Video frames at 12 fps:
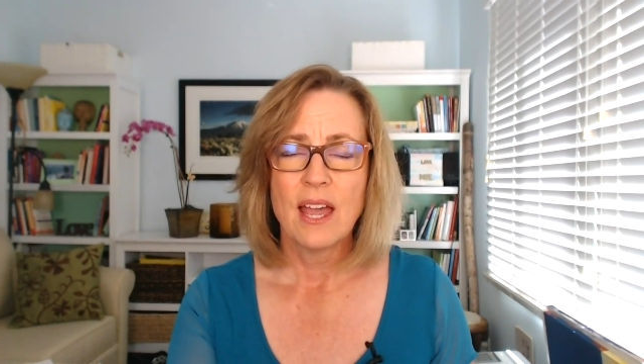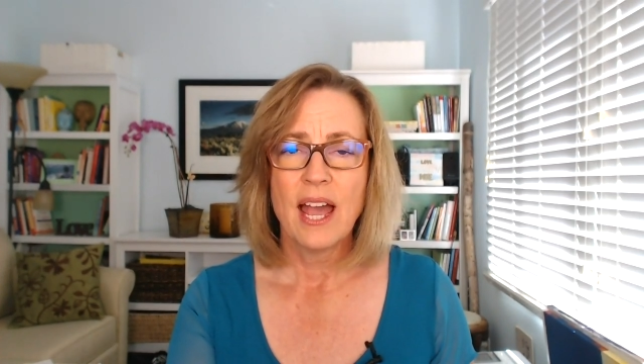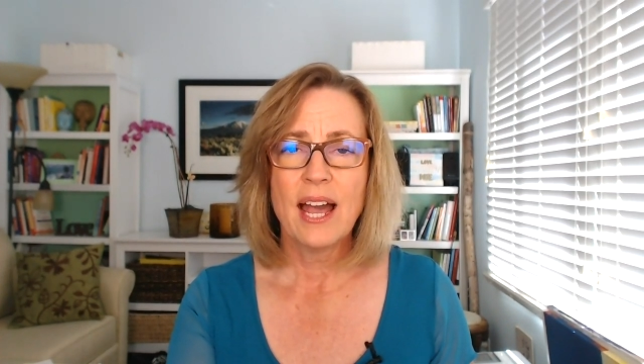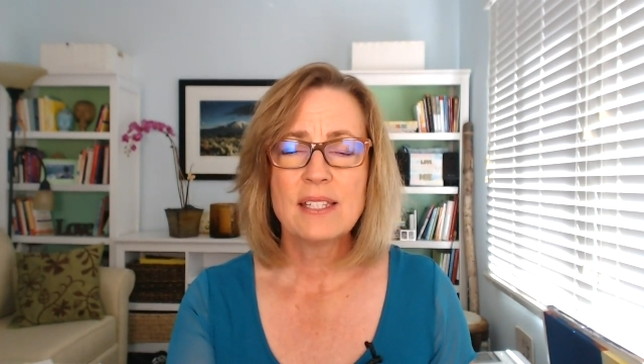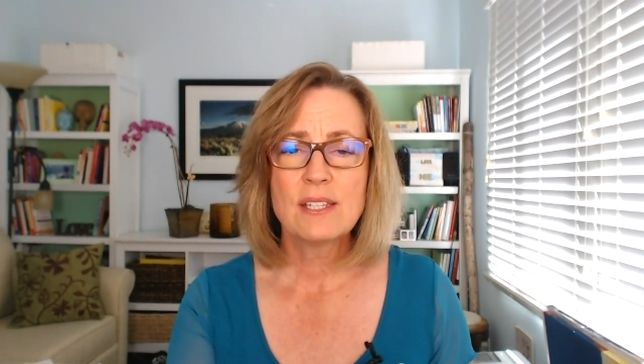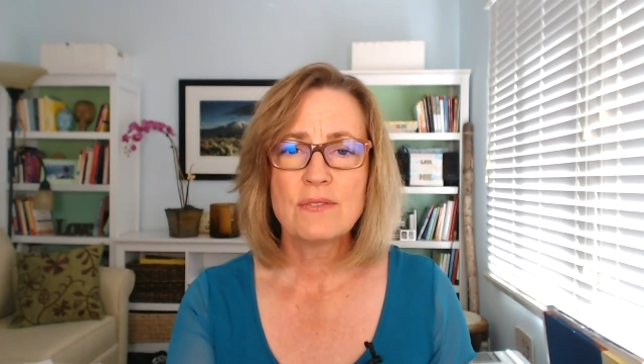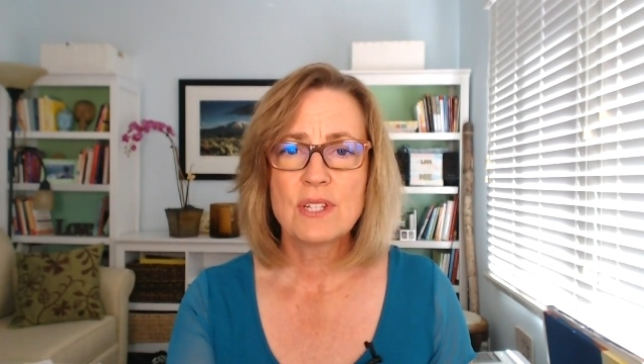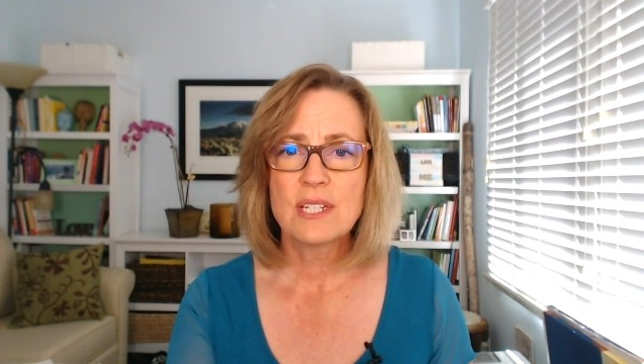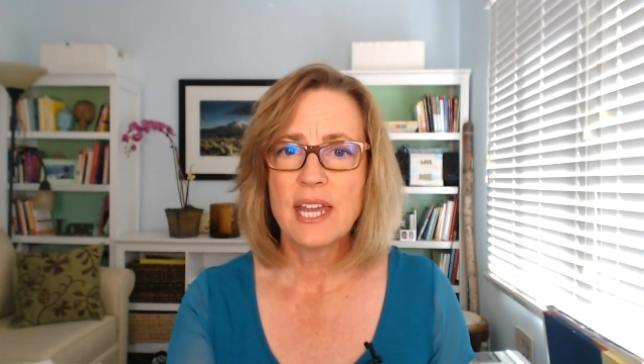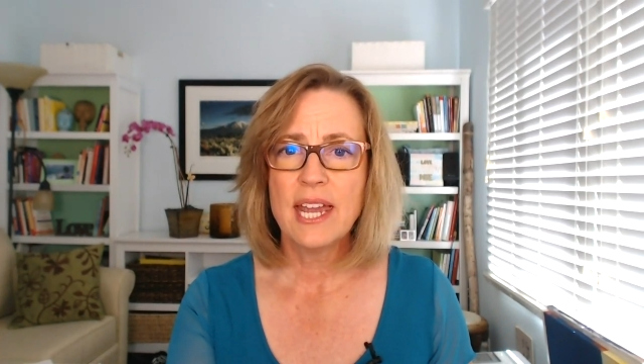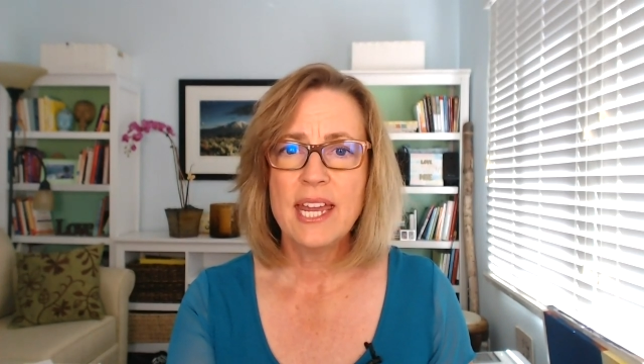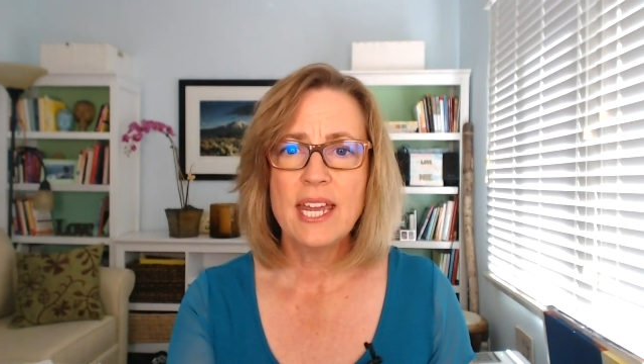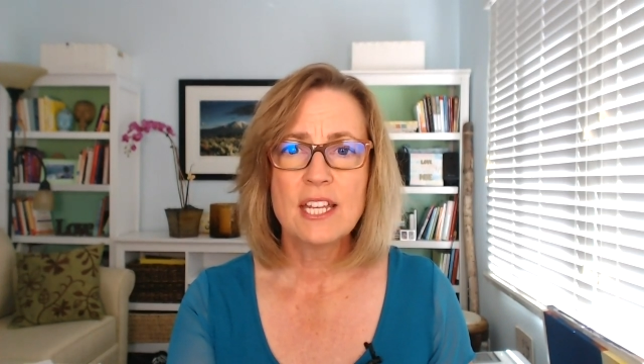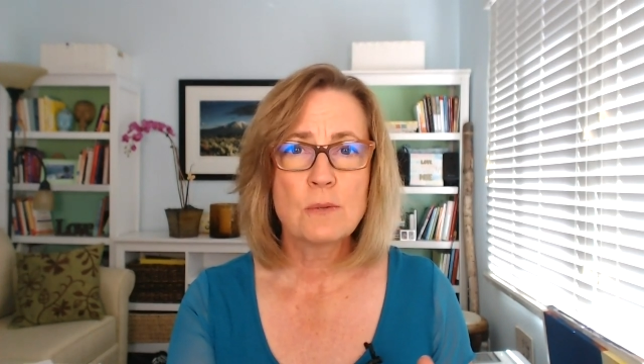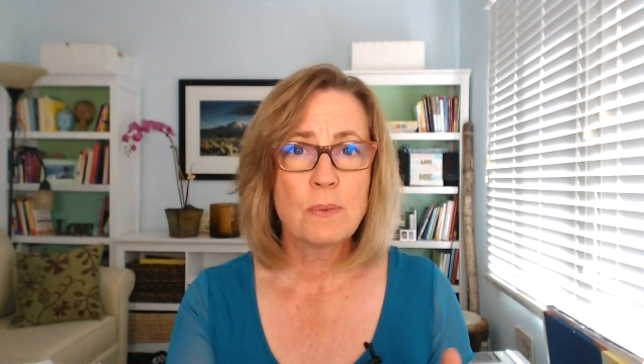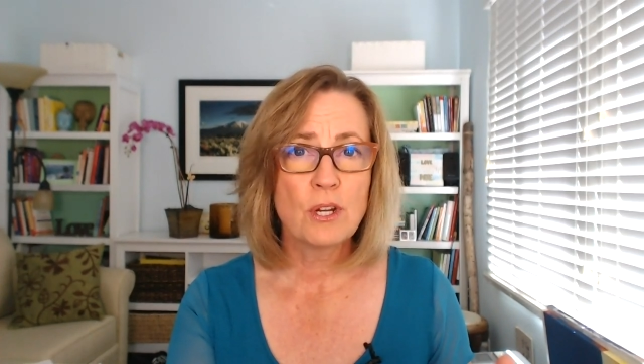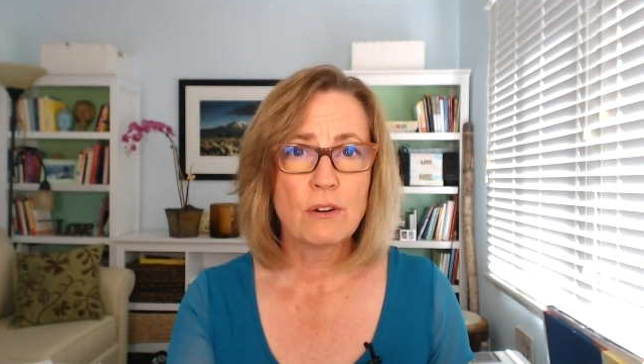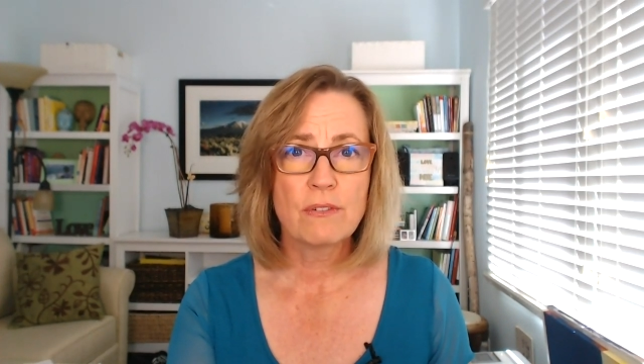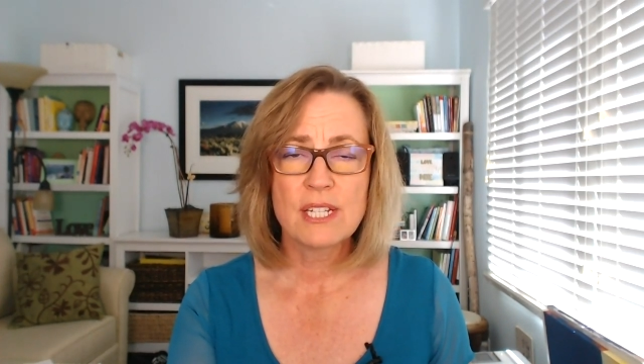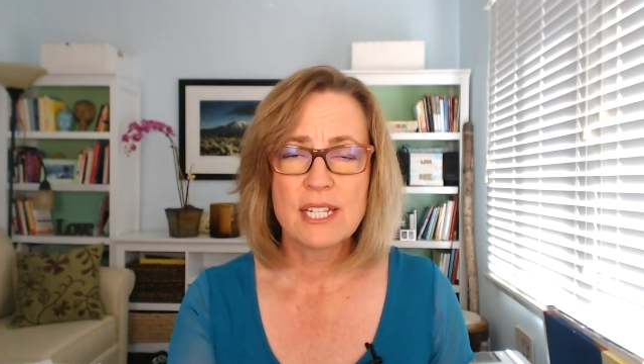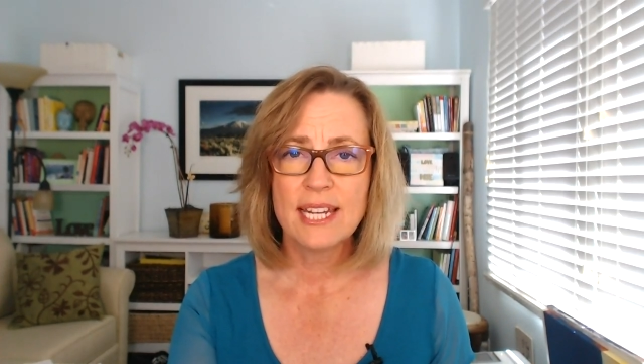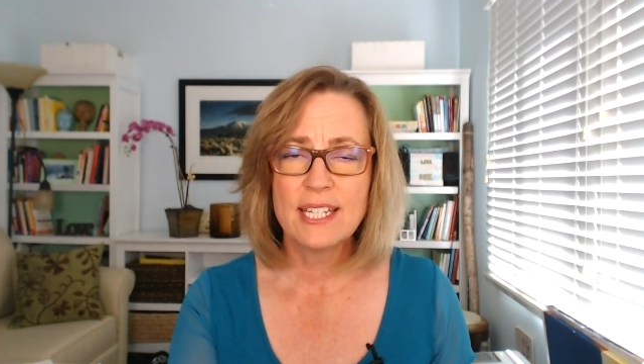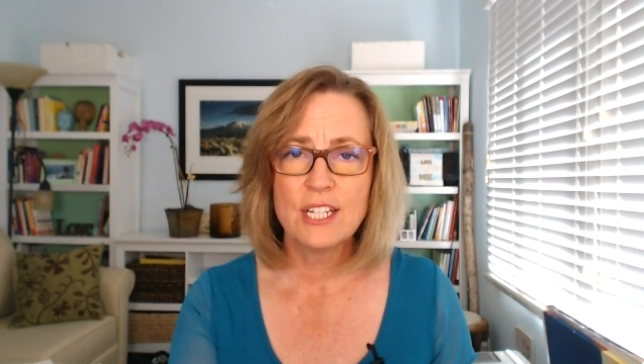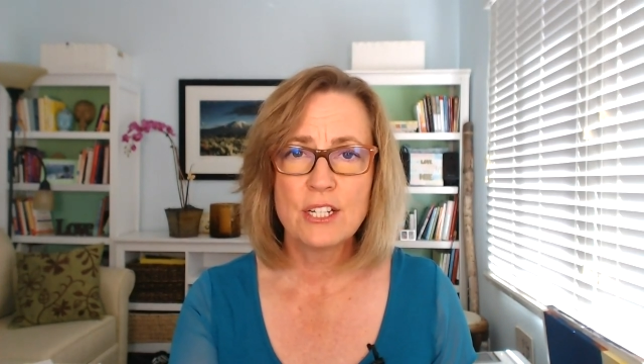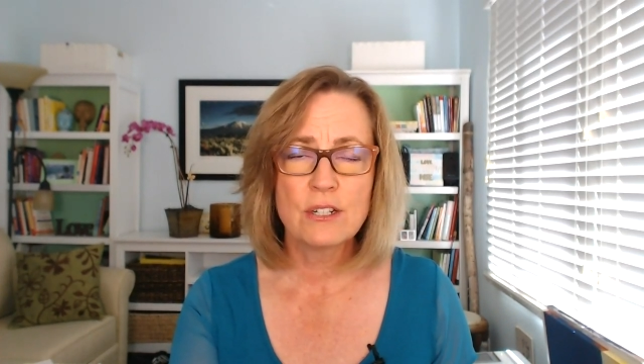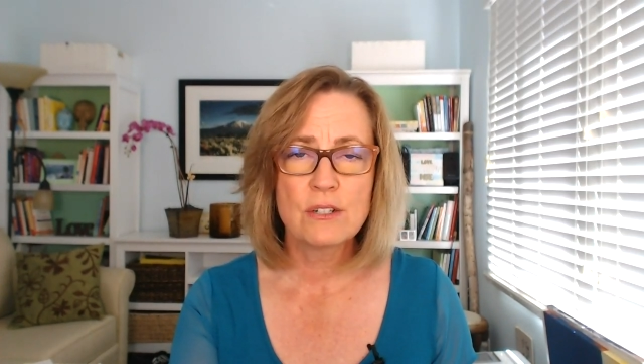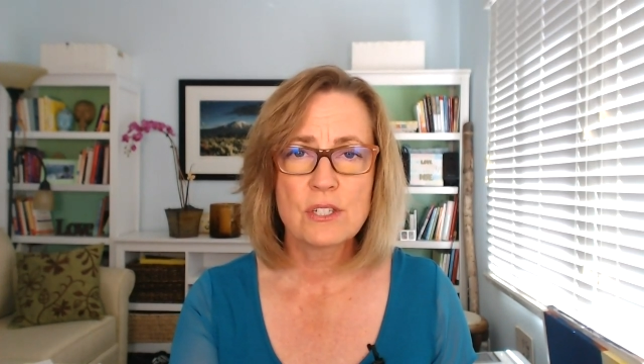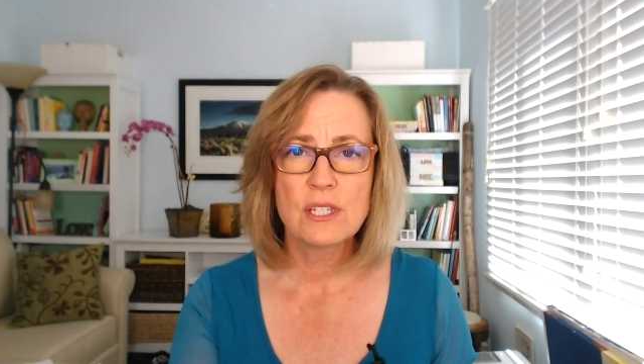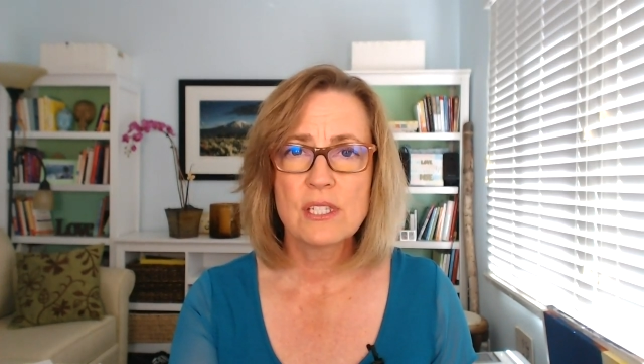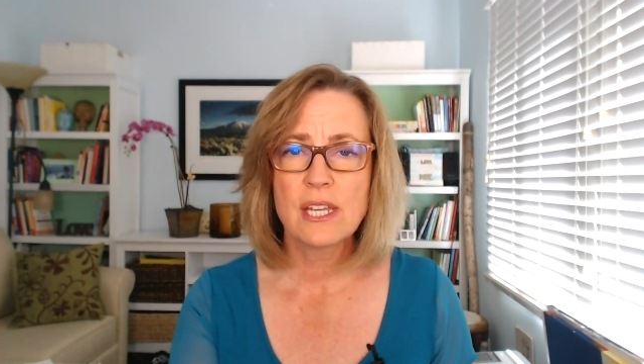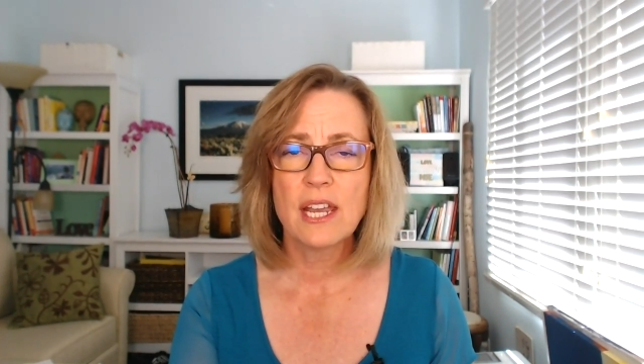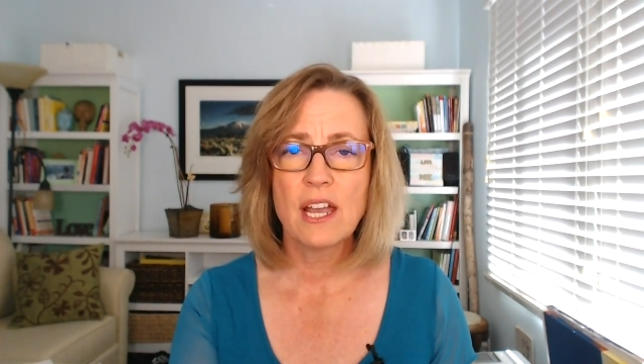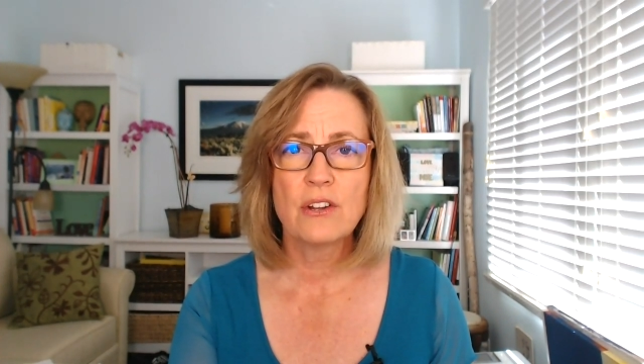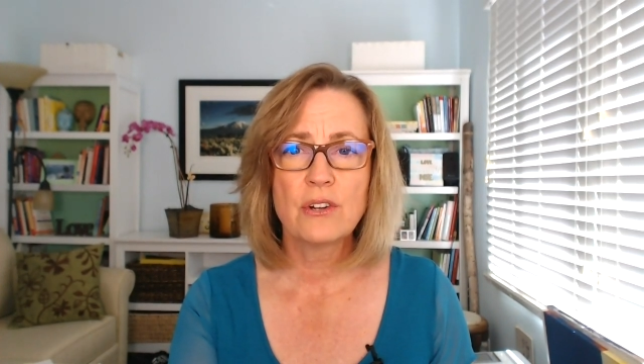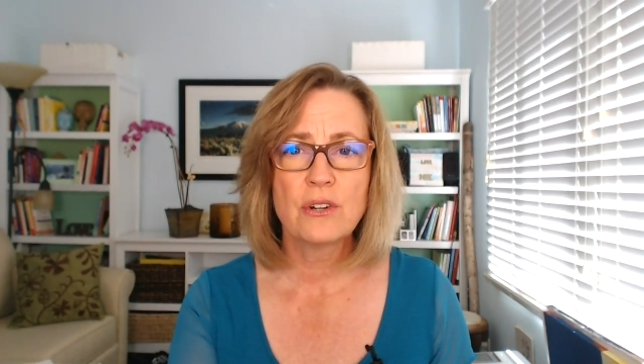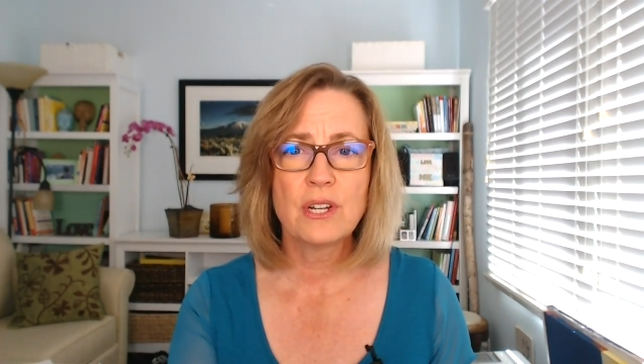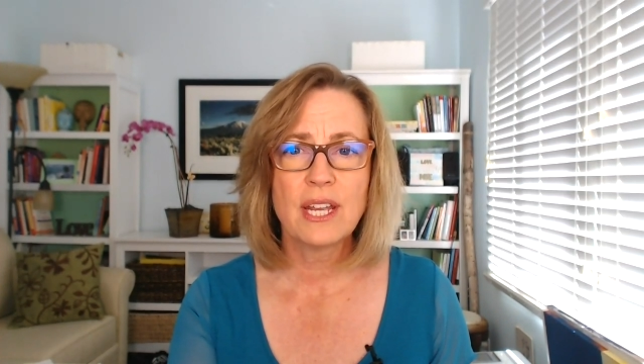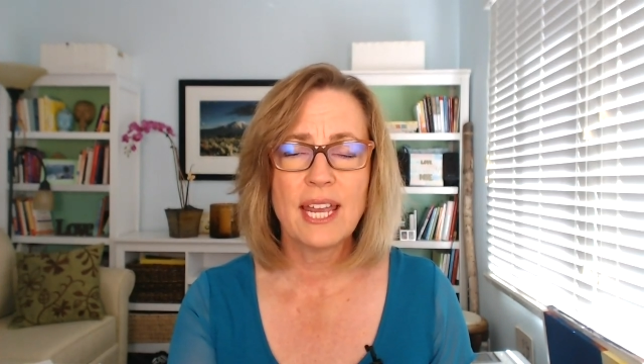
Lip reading: As of today, it's been over 10 years since I uttered